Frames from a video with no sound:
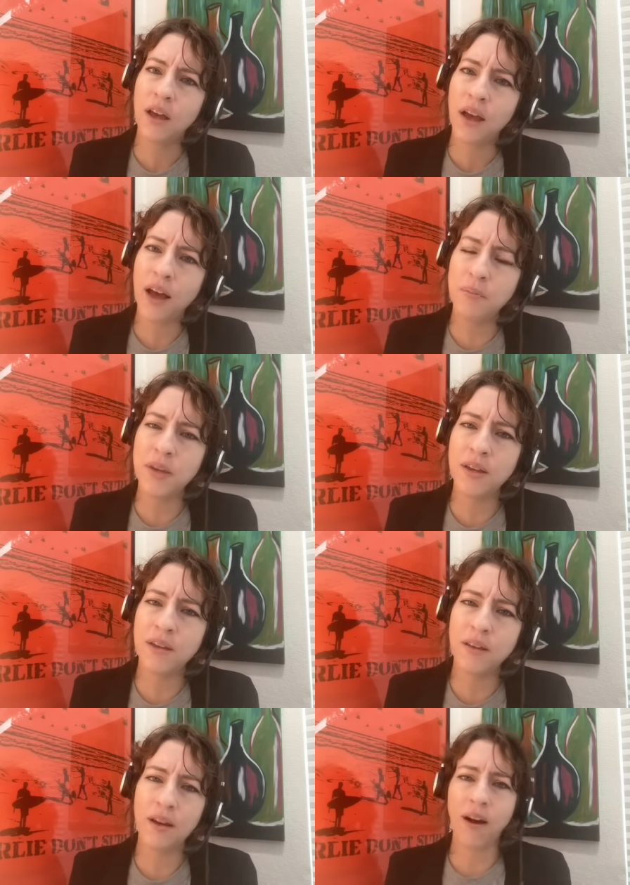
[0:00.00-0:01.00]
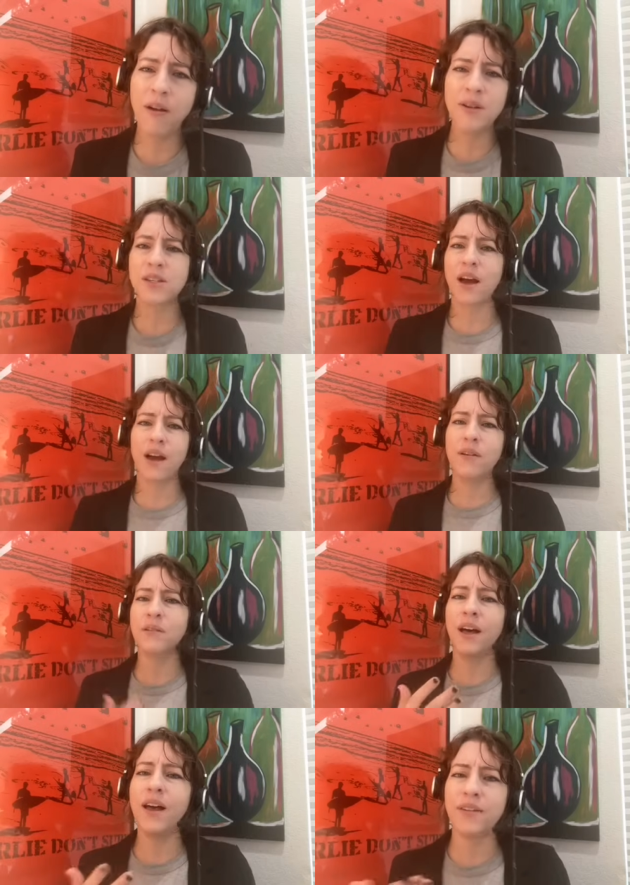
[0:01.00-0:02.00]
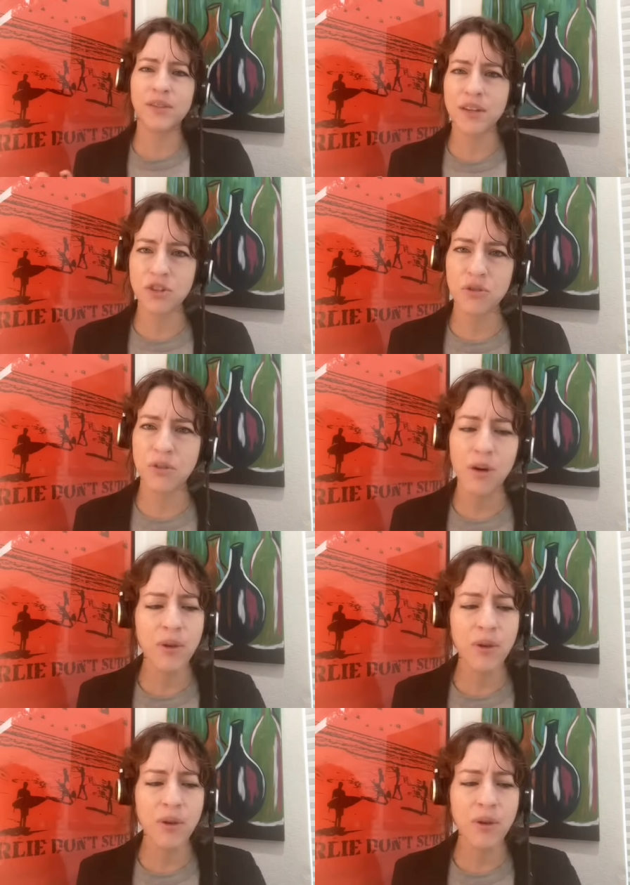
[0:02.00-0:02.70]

I mean, our entire lives, as you know,